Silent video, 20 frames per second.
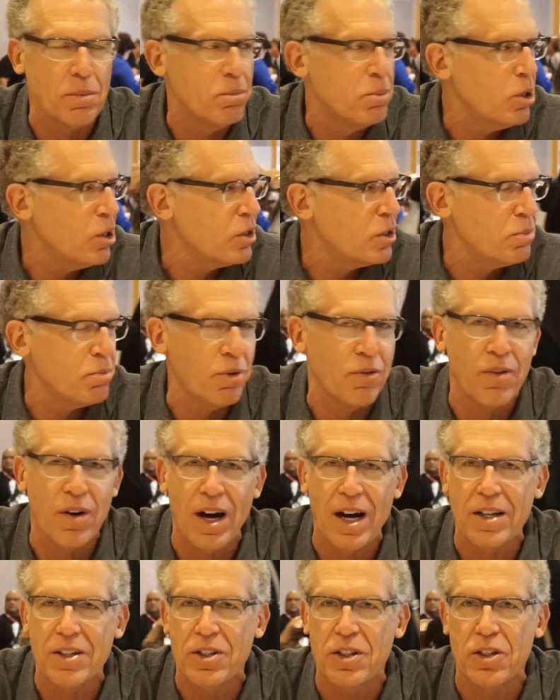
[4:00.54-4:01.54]
the books
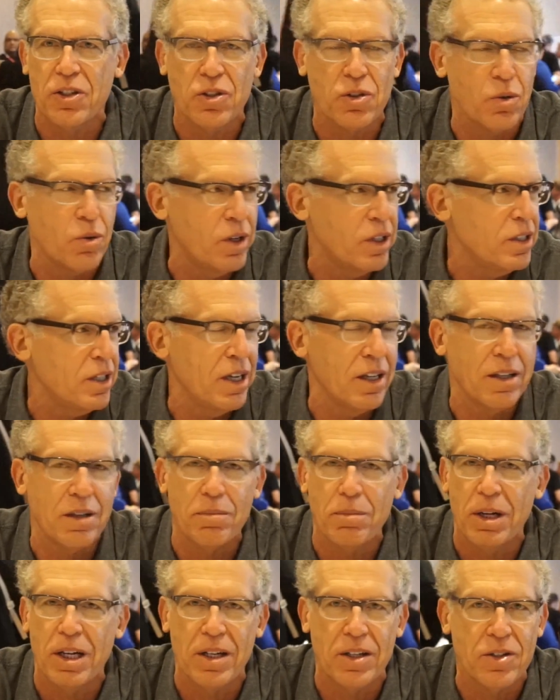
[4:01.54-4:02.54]
provides, the
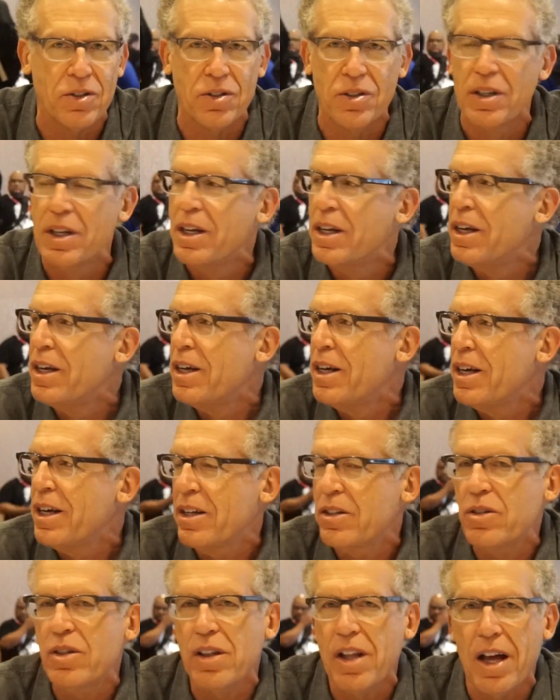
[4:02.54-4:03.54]
storytelling. But it's
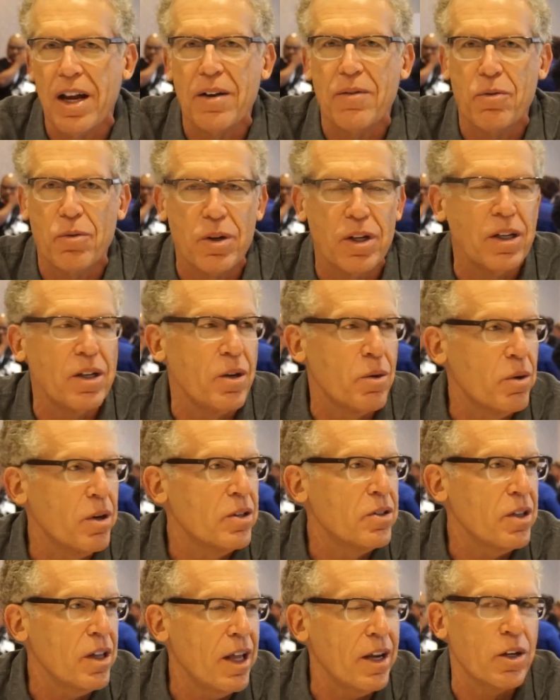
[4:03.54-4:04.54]
a lot of
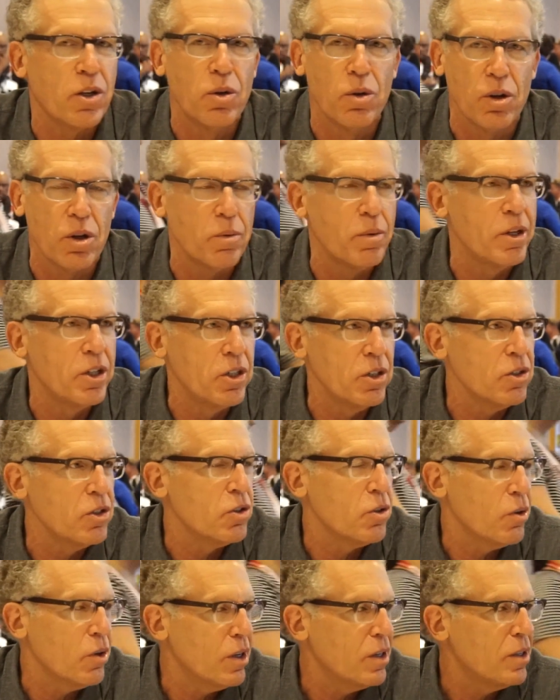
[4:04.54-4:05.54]
cool original
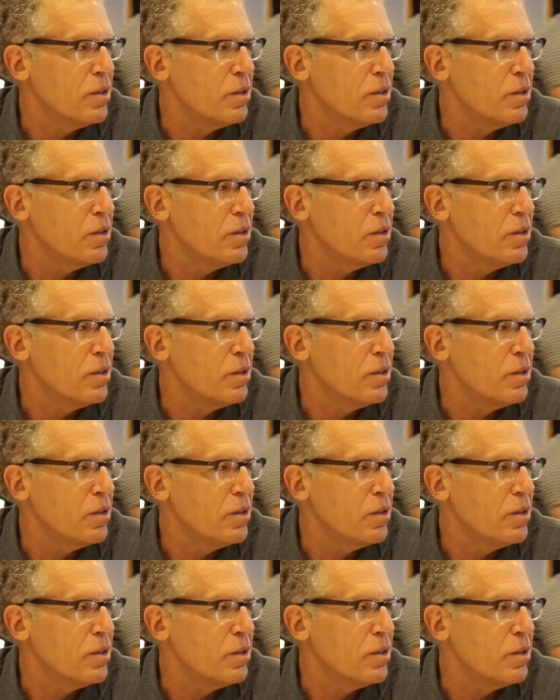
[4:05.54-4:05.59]
story.